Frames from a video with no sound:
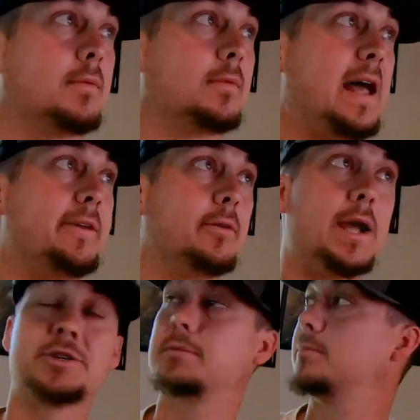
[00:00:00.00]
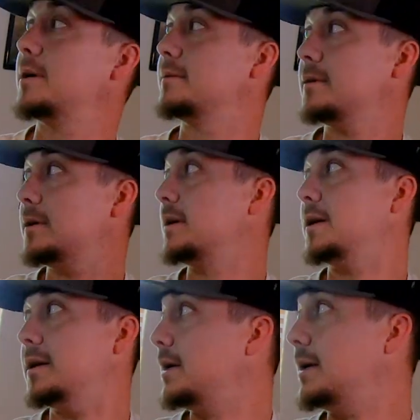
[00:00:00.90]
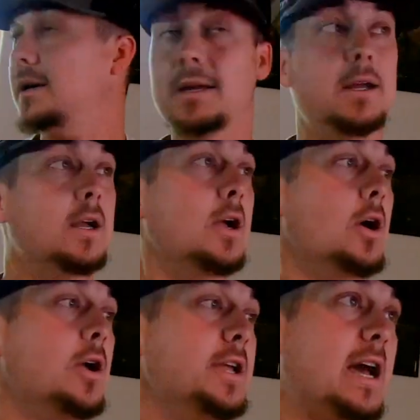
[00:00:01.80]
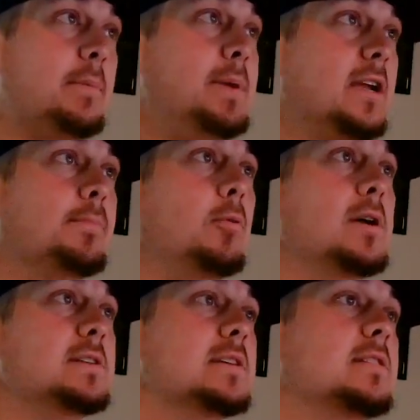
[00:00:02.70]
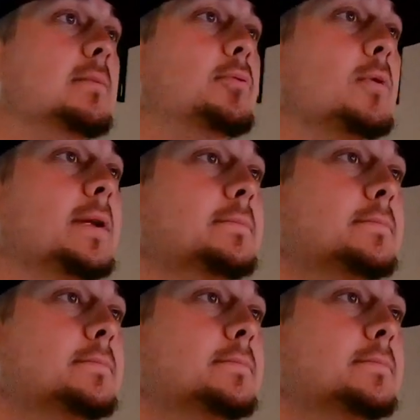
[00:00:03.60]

that direction, but you got to pick your poison at some point.